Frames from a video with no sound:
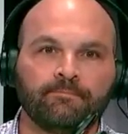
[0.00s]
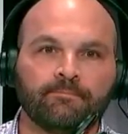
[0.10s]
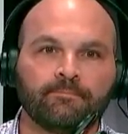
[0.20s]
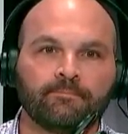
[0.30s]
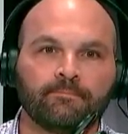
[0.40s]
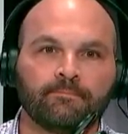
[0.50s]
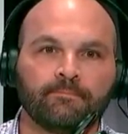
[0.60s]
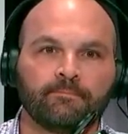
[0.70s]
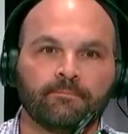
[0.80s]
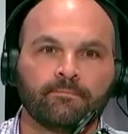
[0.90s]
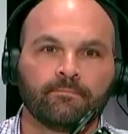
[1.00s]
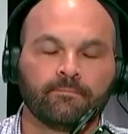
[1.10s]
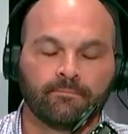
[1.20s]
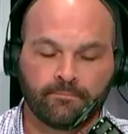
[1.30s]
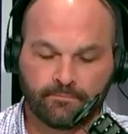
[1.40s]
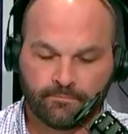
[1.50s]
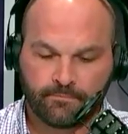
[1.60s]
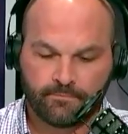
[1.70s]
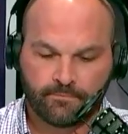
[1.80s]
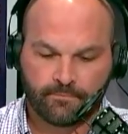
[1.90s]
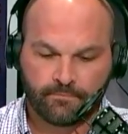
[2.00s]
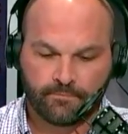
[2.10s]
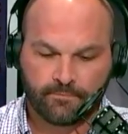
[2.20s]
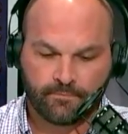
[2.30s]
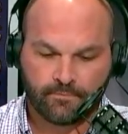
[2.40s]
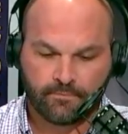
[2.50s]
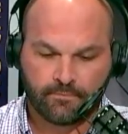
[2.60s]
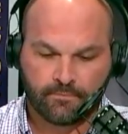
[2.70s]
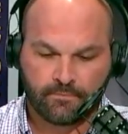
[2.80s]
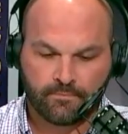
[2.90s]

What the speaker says: Nothing is said.